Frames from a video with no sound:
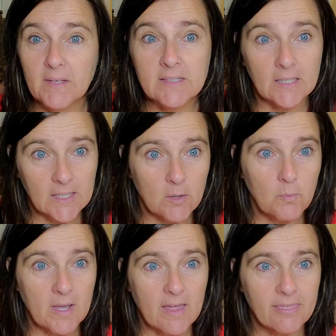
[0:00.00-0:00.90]
dealing
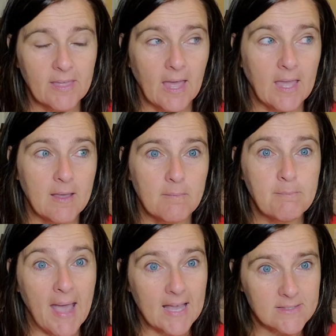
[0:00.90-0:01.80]
with a
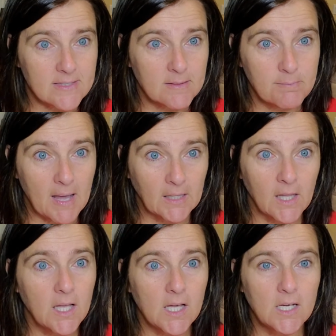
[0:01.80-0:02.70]
mass in my
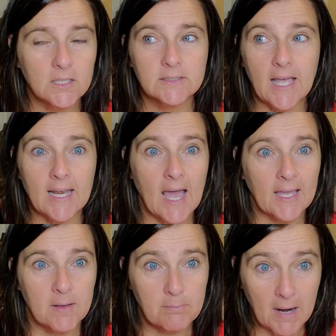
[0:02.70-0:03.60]
lungs and I
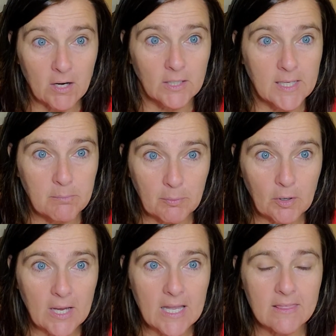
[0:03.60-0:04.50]
can barely
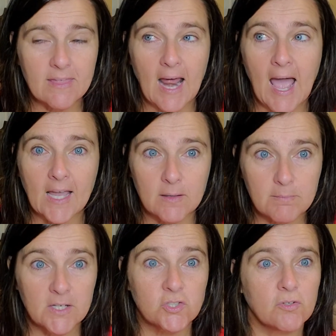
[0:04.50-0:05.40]
breathe, that I can
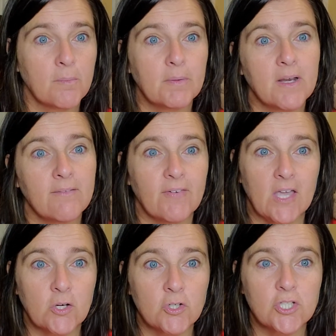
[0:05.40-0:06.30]
muster up enough
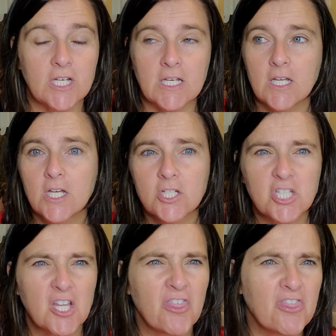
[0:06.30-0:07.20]
energy
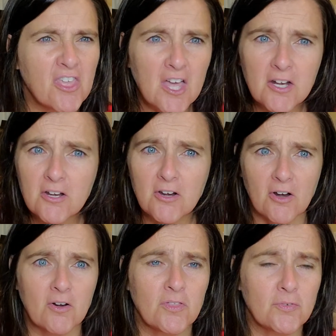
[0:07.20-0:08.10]
to
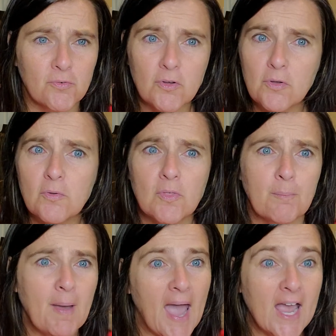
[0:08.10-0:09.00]
thunder through the
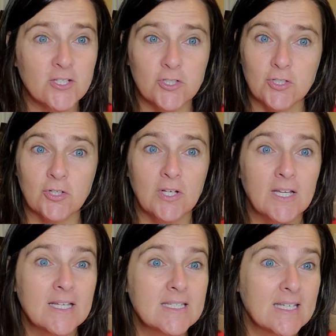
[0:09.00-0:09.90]
pasture
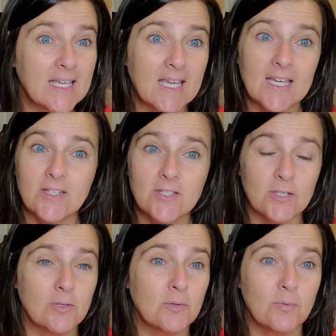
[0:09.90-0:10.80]
to get
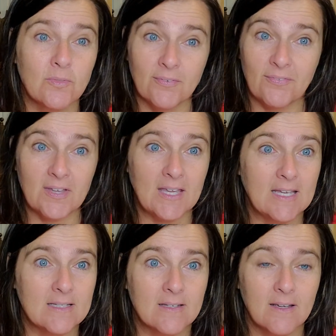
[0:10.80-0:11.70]
to the
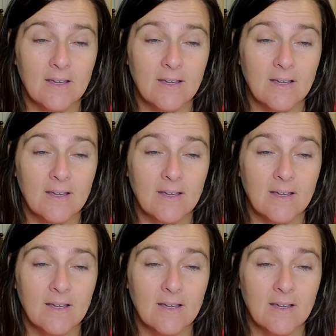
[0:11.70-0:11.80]
feed.